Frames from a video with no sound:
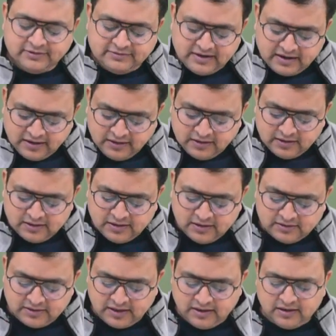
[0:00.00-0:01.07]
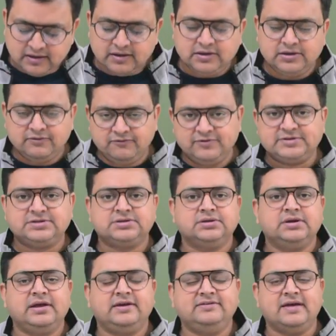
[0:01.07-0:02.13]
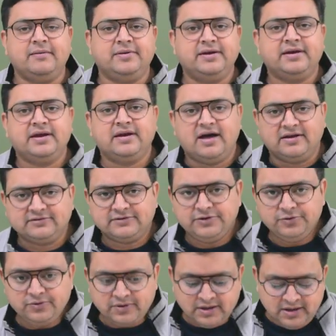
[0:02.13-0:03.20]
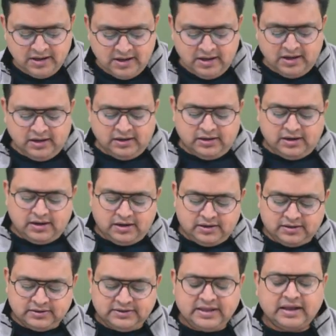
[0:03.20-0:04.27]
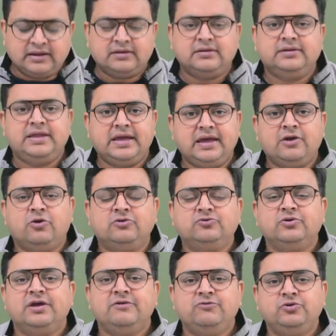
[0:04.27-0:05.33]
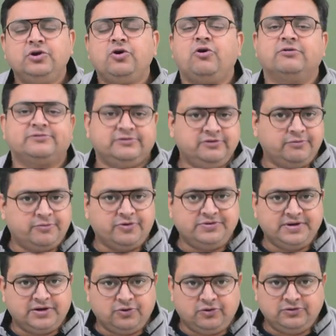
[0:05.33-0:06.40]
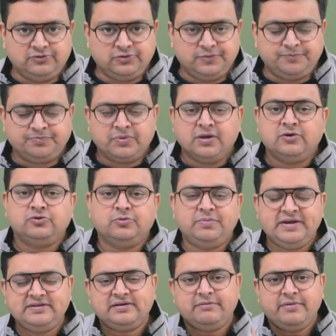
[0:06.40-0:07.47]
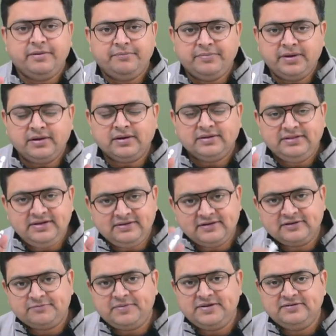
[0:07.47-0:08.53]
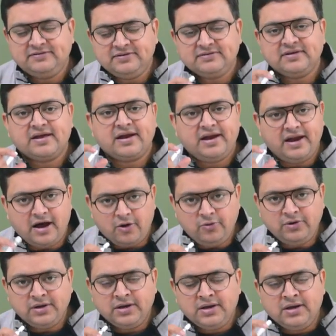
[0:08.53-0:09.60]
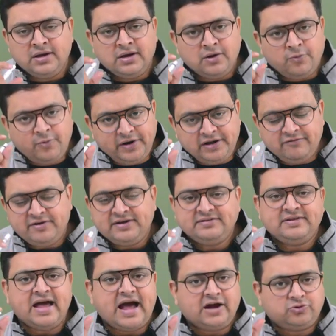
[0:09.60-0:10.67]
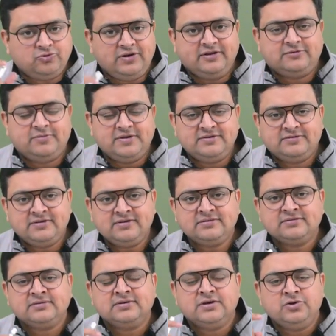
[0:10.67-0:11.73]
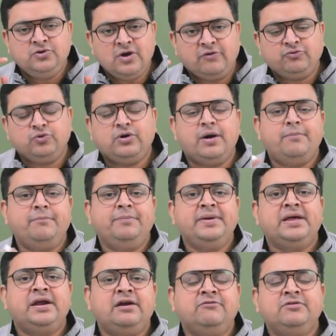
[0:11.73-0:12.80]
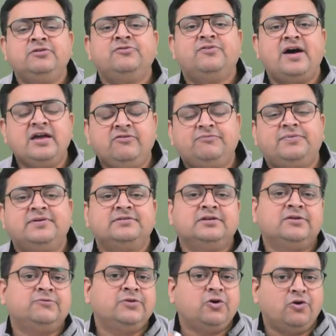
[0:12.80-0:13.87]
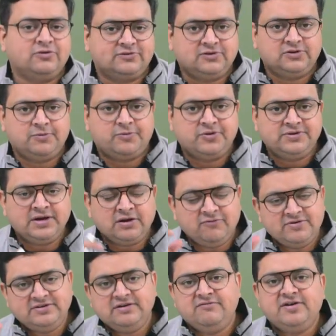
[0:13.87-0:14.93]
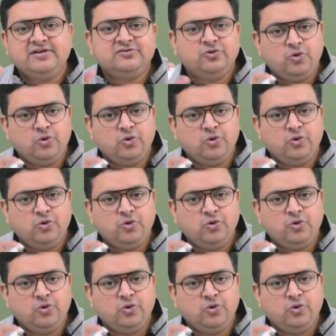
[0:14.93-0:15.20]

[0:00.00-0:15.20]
Second thing which examiner can ask you, uh, they, they can also give you the cost of the project also. So please remember these expenses are allowed. Whatever is the actual expenses, you have to compare it with 5% of the cost of the project, whichever is